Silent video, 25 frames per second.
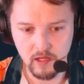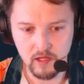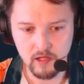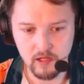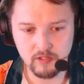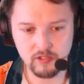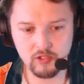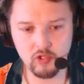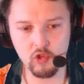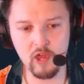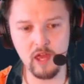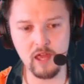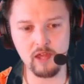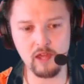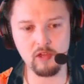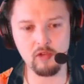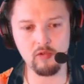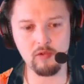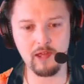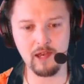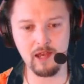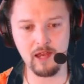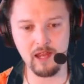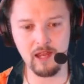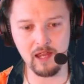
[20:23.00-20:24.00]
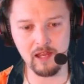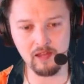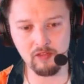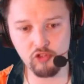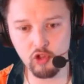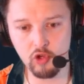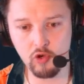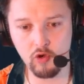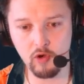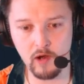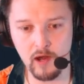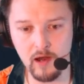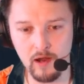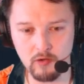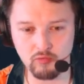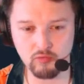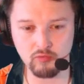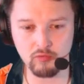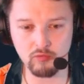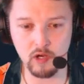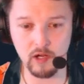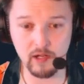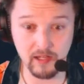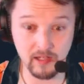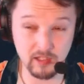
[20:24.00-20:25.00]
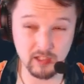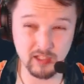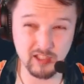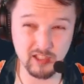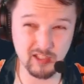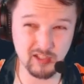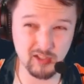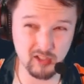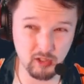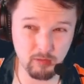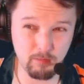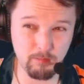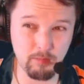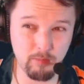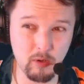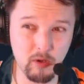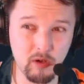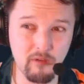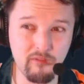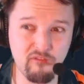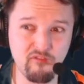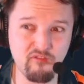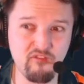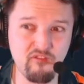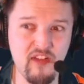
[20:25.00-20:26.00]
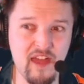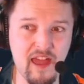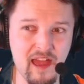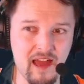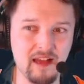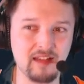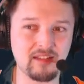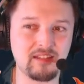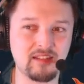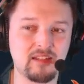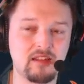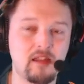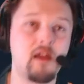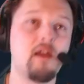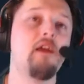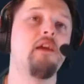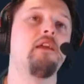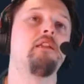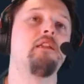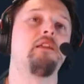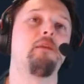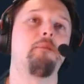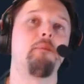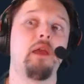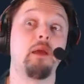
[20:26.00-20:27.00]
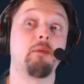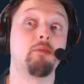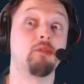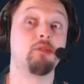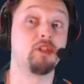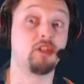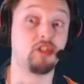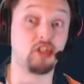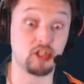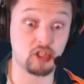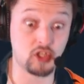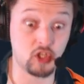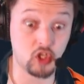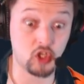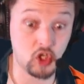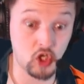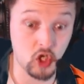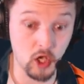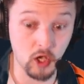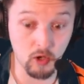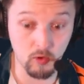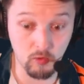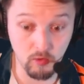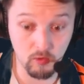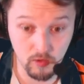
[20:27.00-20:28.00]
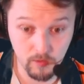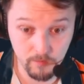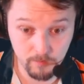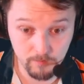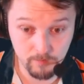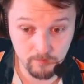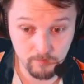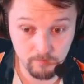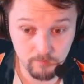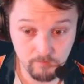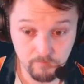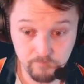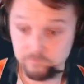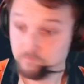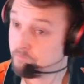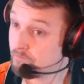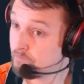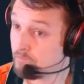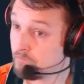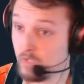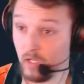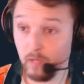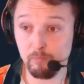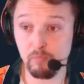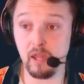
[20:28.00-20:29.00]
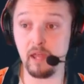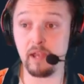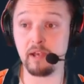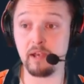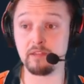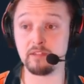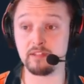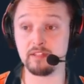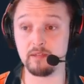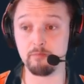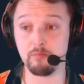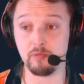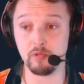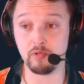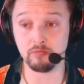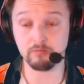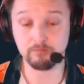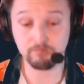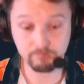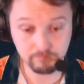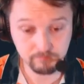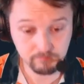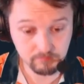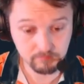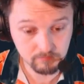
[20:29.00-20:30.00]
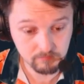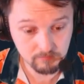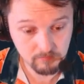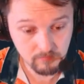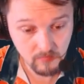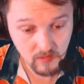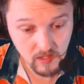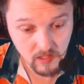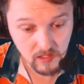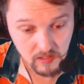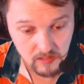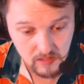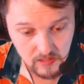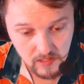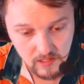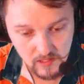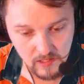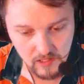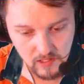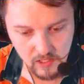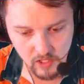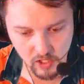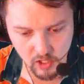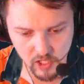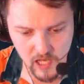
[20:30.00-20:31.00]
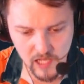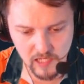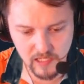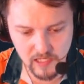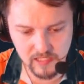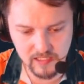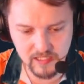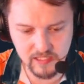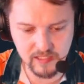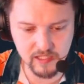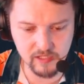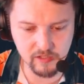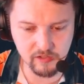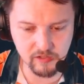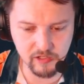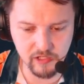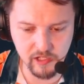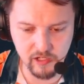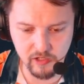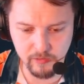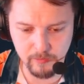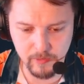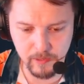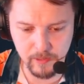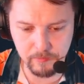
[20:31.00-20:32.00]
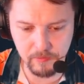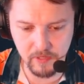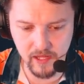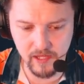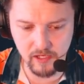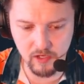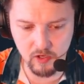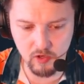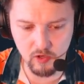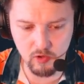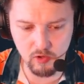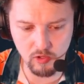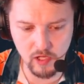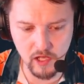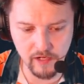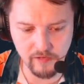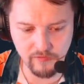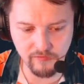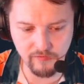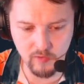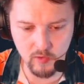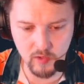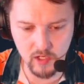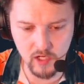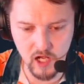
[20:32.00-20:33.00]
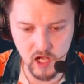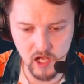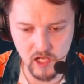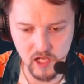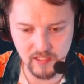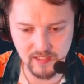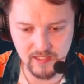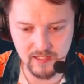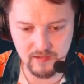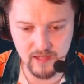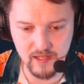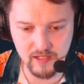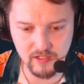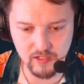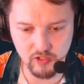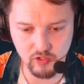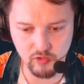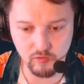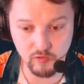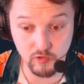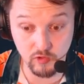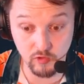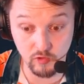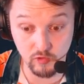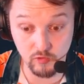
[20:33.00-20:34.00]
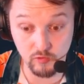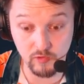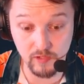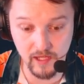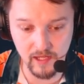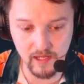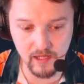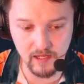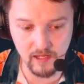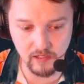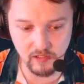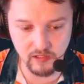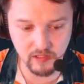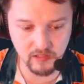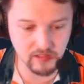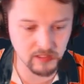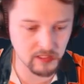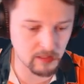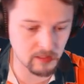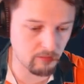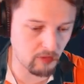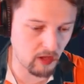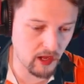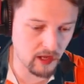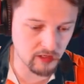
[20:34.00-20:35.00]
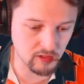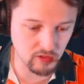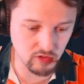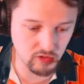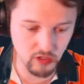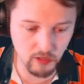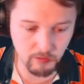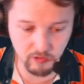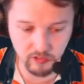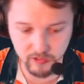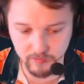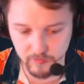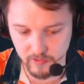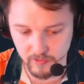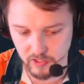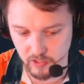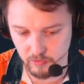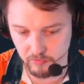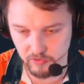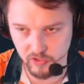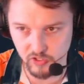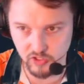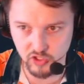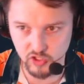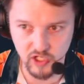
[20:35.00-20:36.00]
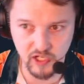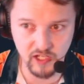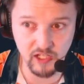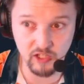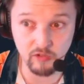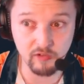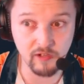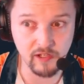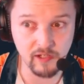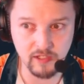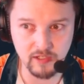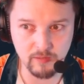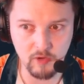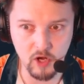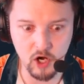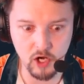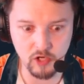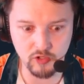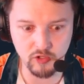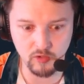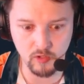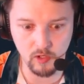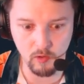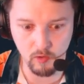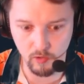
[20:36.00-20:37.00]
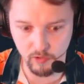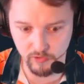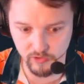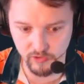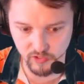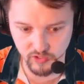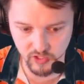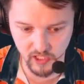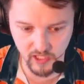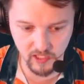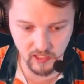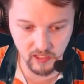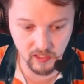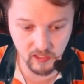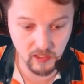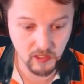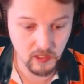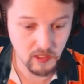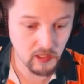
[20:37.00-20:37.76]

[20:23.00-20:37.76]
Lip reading: so that you can hit the ground running super fast to be able to just go. Plain and simple. You're not necessarily going to be playing a whole lot of 4 costs unless you do get into some kind of trouble, especially with the Genie. You need some card draw, or the Genie,